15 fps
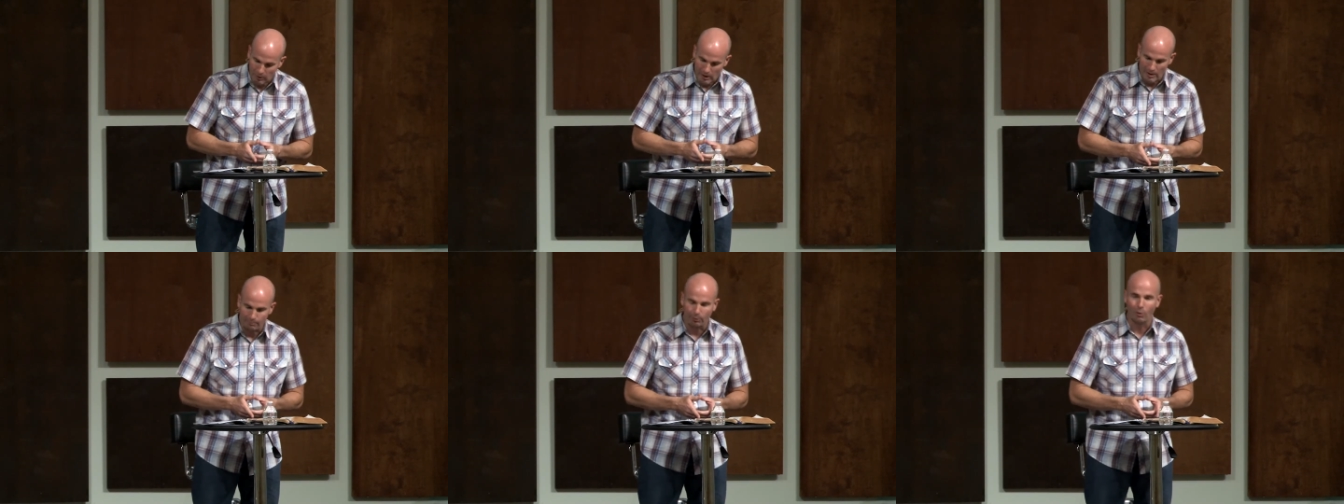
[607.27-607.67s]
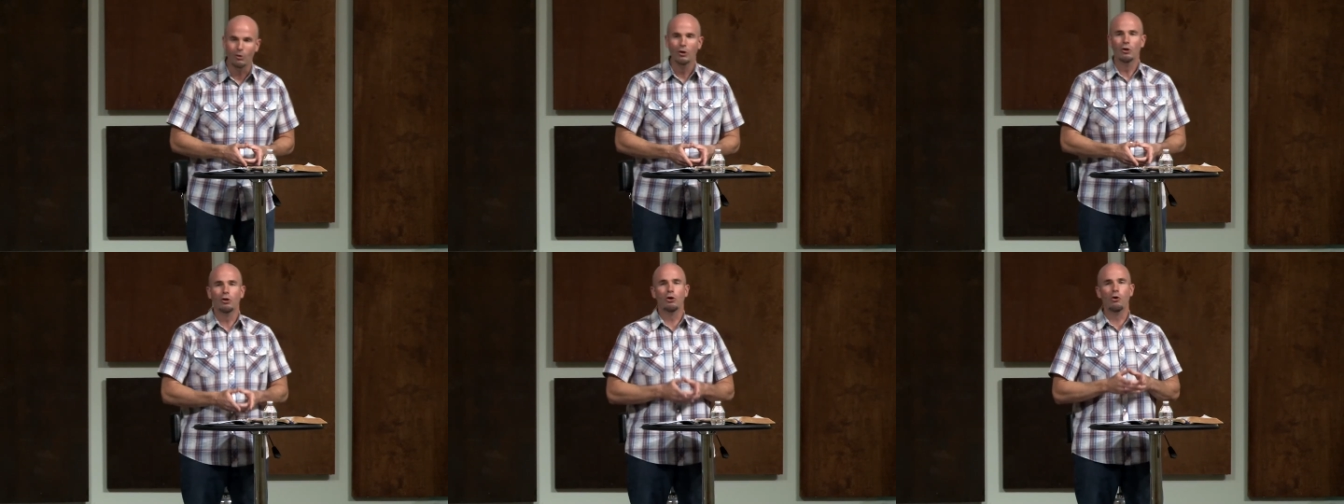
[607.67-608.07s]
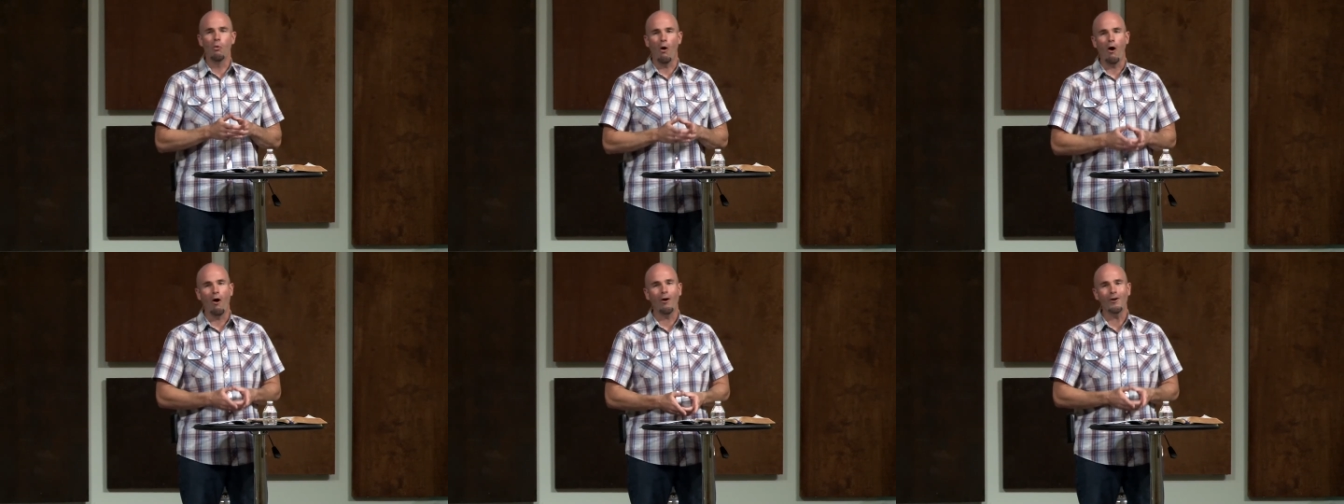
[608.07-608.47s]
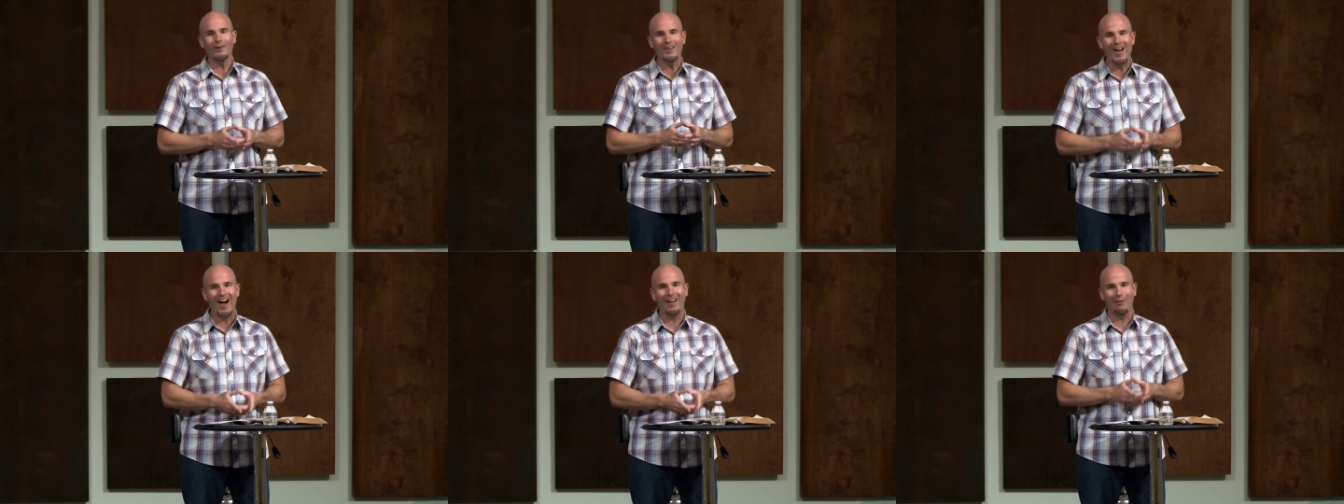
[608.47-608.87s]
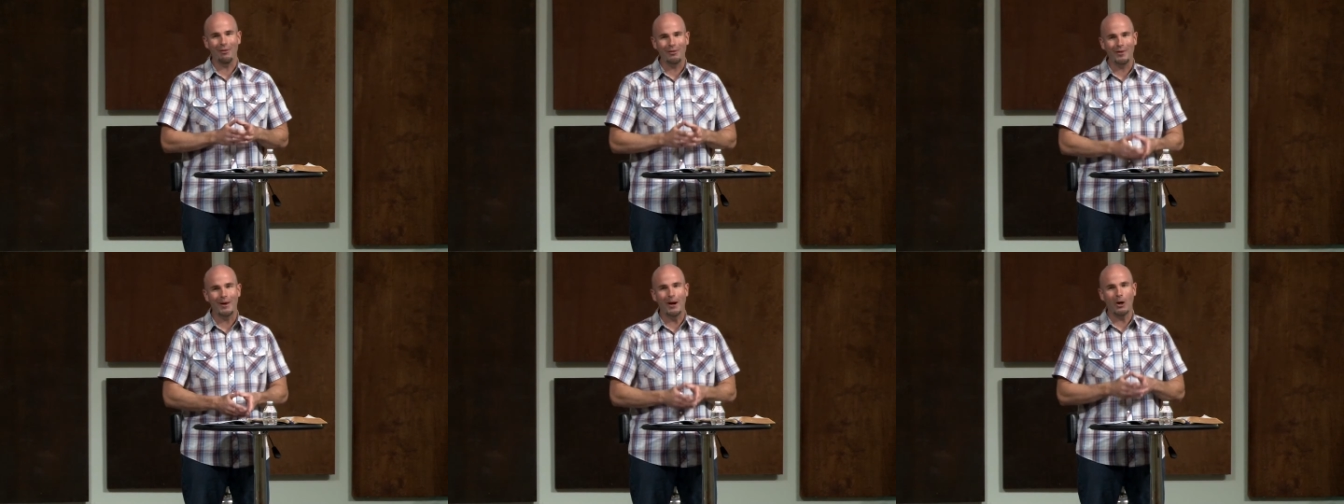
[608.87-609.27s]
people who are
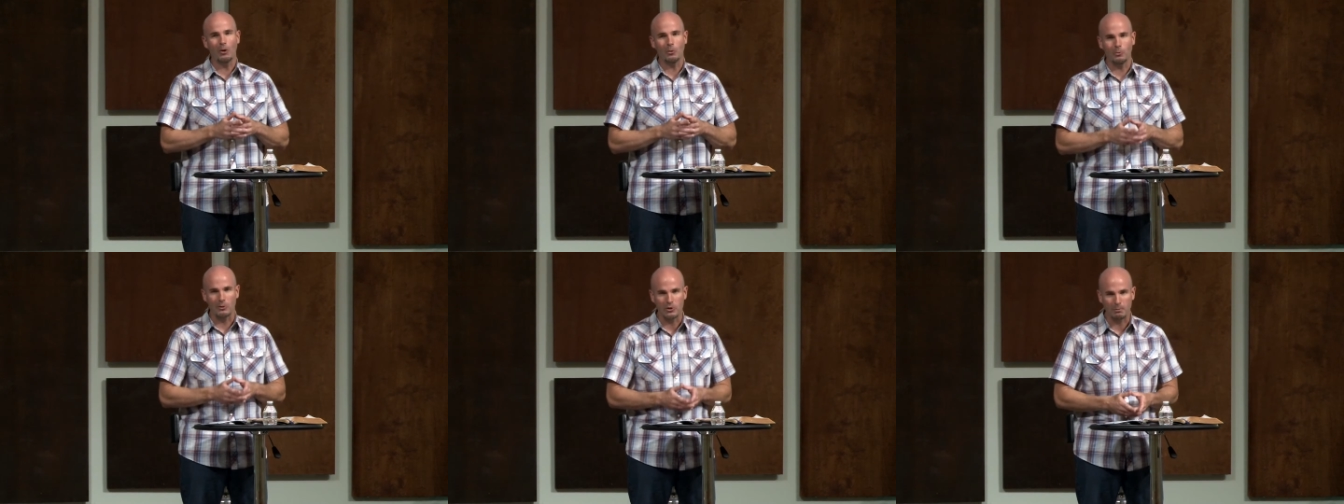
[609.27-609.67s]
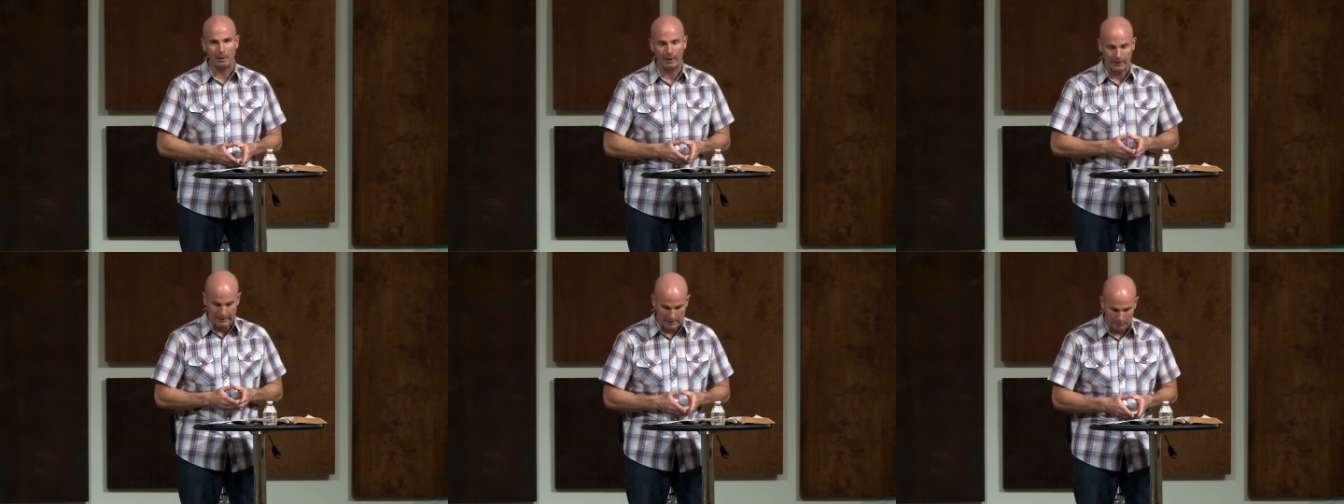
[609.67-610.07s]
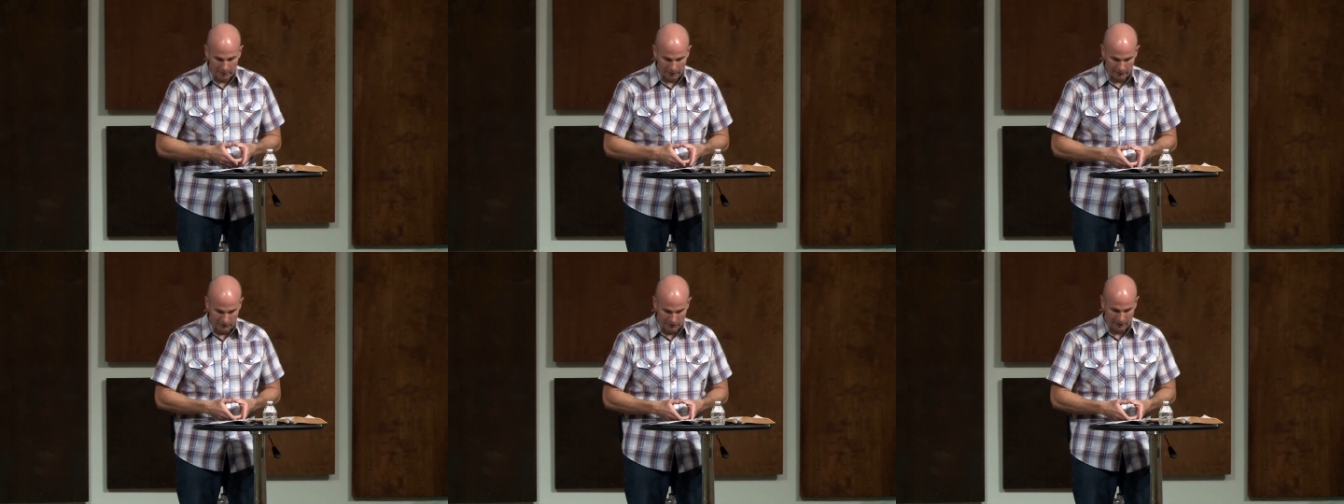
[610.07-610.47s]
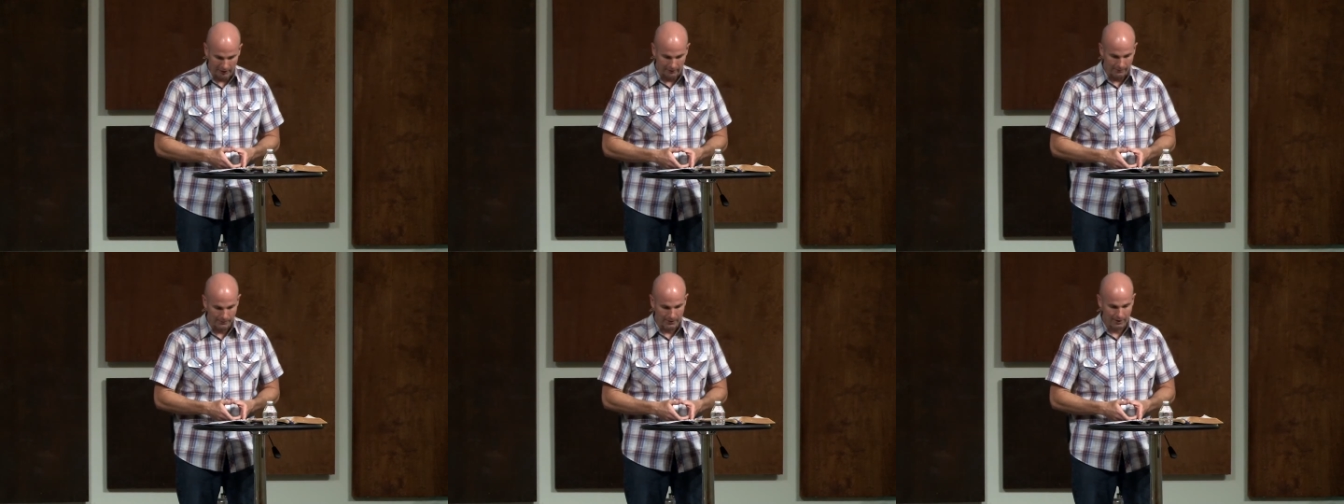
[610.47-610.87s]
not their responsibility.